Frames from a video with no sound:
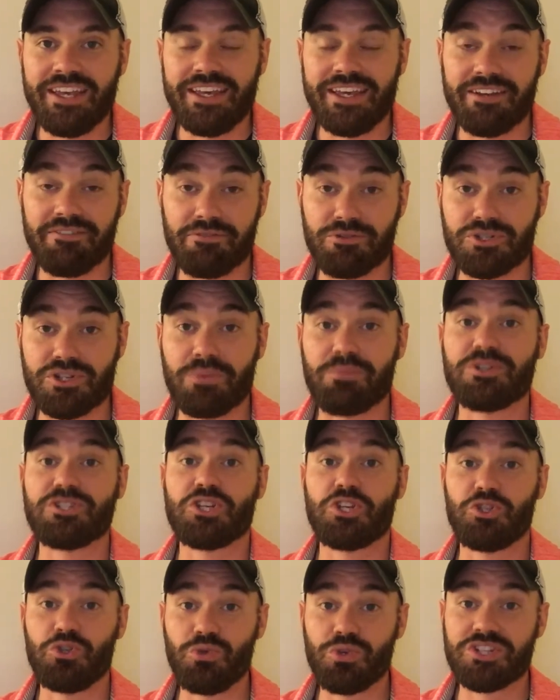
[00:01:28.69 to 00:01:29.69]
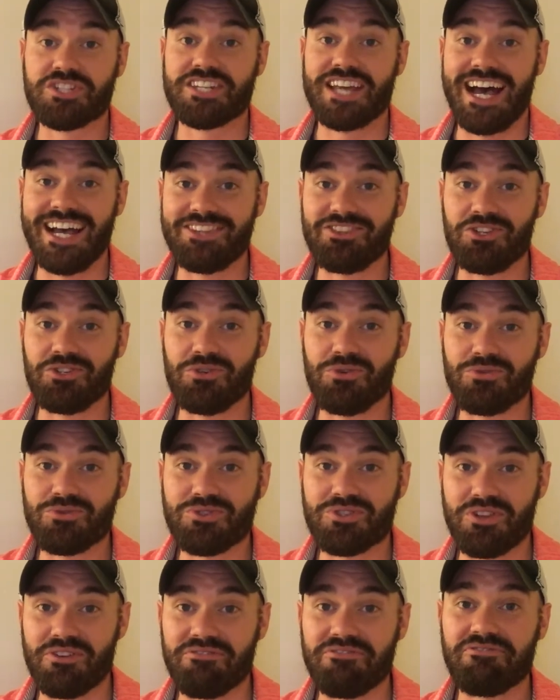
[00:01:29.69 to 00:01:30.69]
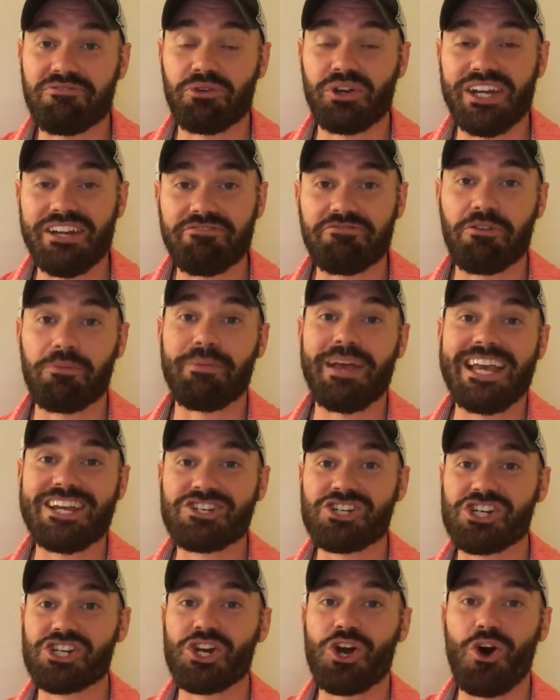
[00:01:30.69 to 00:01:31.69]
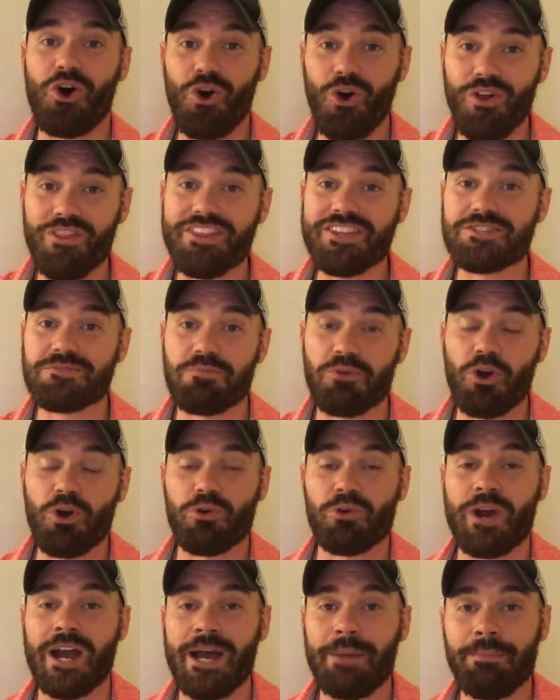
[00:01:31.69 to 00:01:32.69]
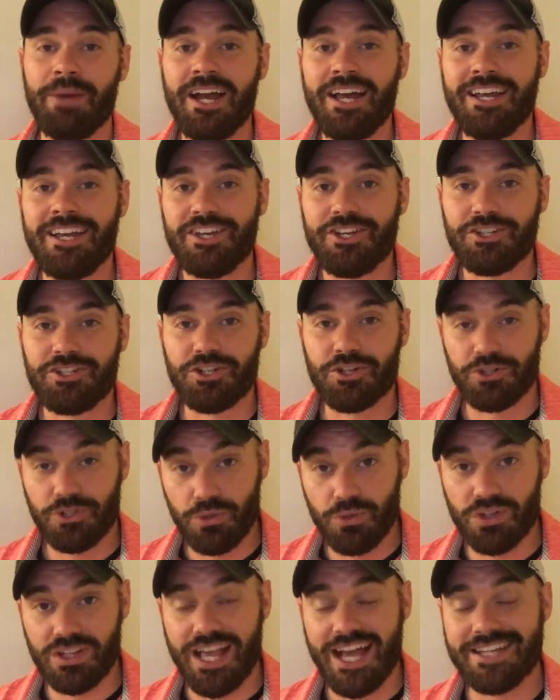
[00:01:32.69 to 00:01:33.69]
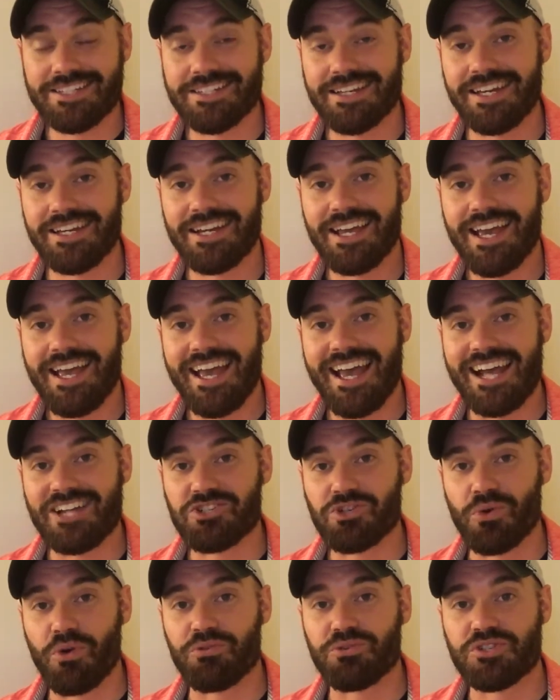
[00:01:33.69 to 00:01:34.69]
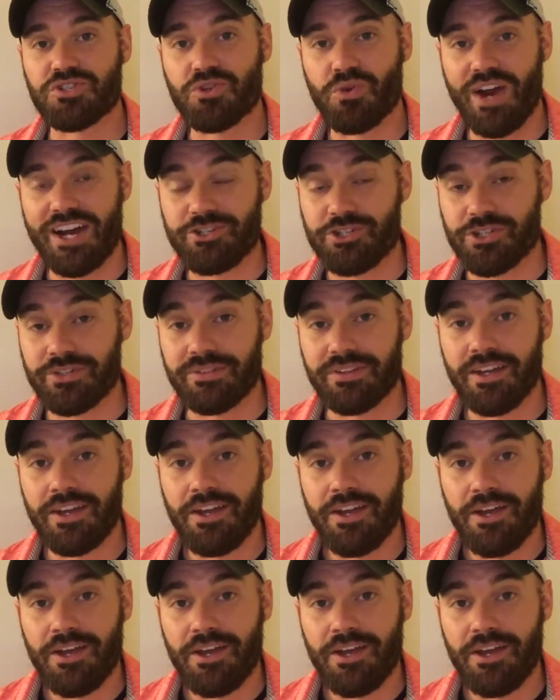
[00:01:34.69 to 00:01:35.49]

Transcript: And if for some reason you decide to use the free information on this program, you're utilizing it at your own discretion.